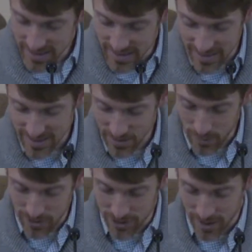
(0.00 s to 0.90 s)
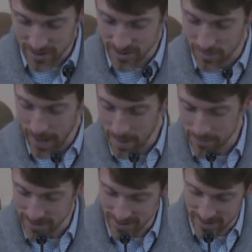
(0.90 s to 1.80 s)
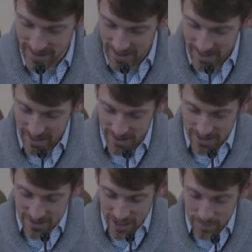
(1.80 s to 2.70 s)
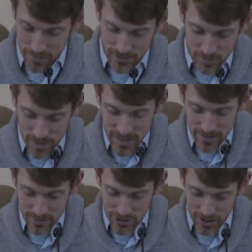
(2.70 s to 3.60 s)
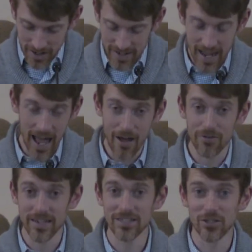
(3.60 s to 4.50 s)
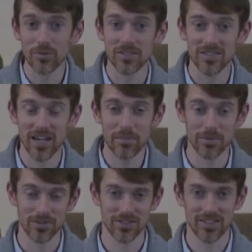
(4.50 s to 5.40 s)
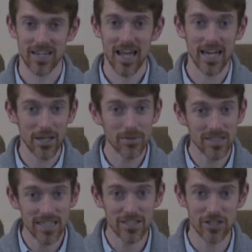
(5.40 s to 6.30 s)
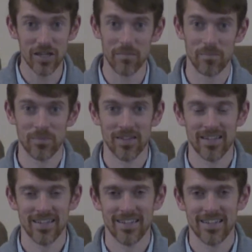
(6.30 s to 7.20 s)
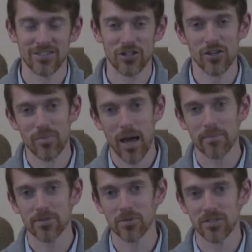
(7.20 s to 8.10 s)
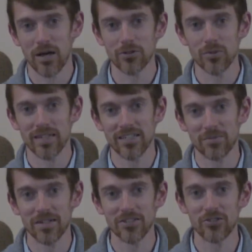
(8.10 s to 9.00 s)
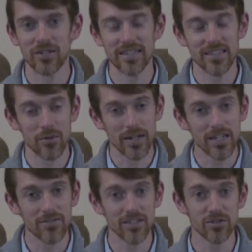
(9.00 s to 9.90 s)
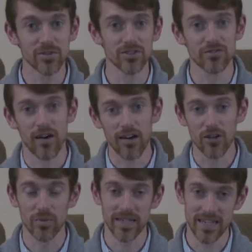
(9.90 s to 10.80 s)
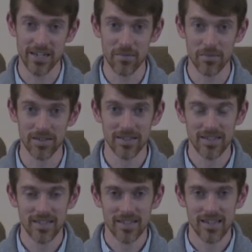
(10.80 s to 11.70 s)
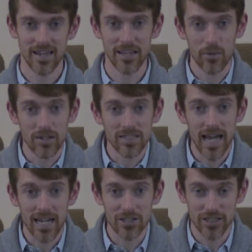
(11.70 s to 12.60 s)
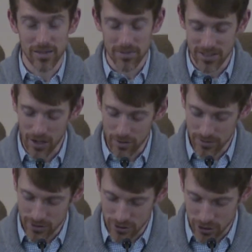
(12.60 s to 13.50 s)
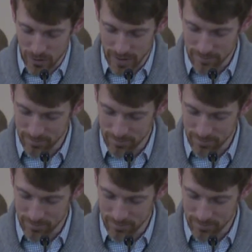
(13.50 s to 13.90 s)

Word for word: this with John the Baptist. Uh, the disciples speak of John having his own disciples, and he would teach them. As John the Baptist was out doing his ministry, there were individuals following him, and they were attaching themselves to him.